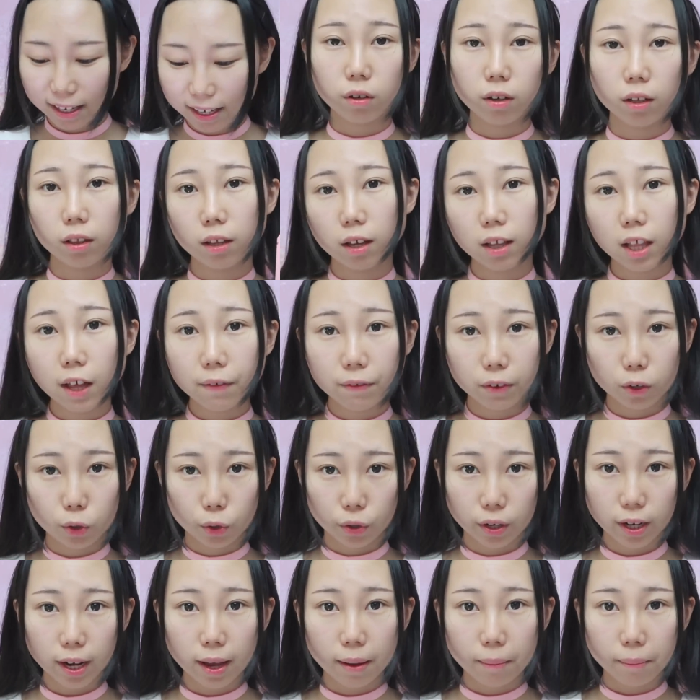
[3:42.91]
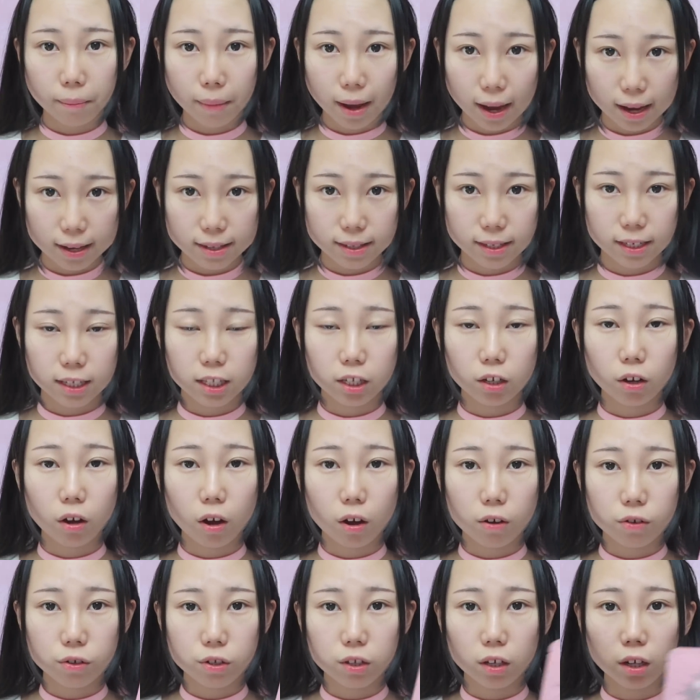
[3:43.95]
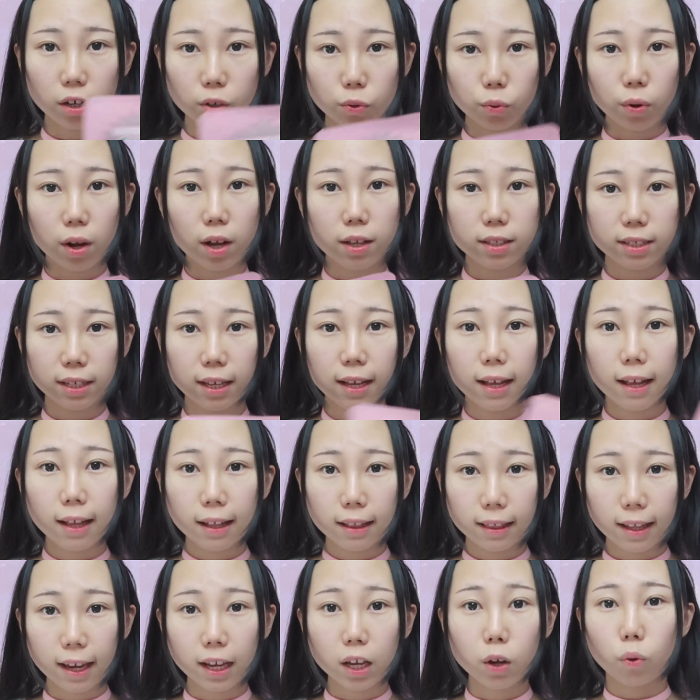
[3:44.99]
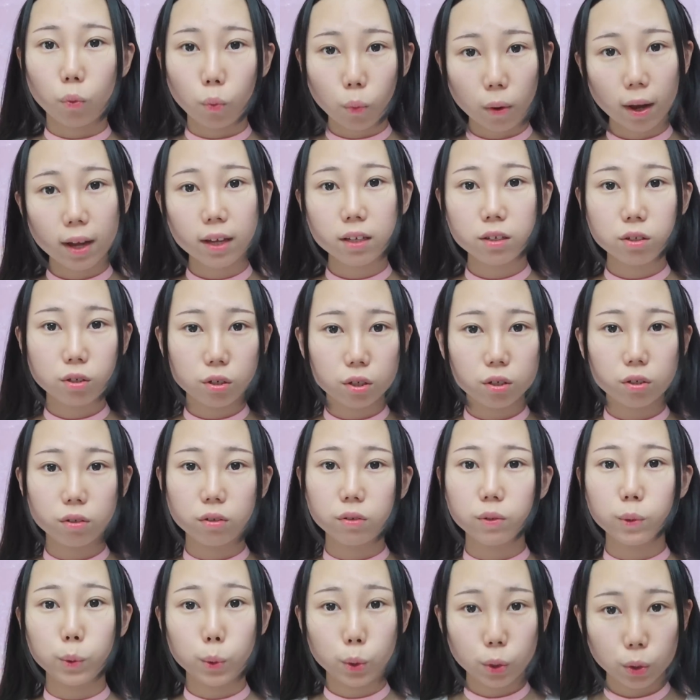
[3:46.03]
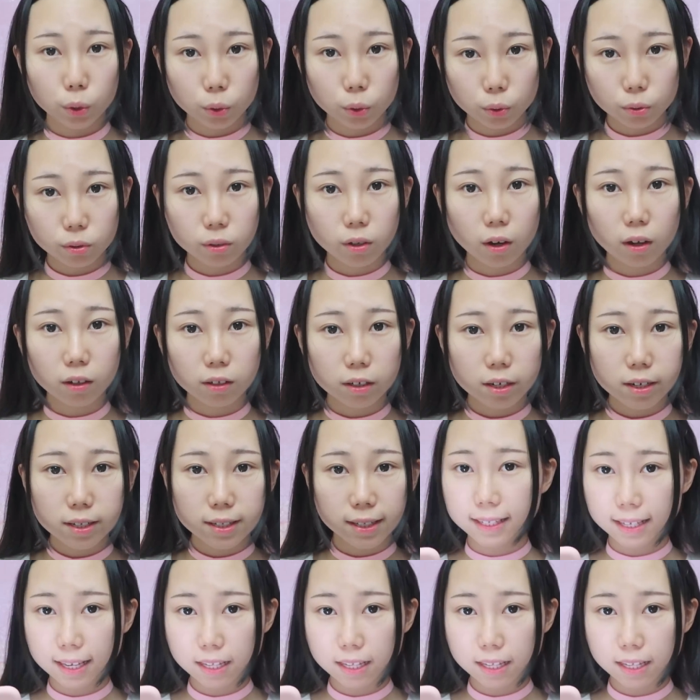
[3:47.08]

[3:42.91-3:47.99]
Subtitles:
A lot of Korean masks cost around like $1 to $2.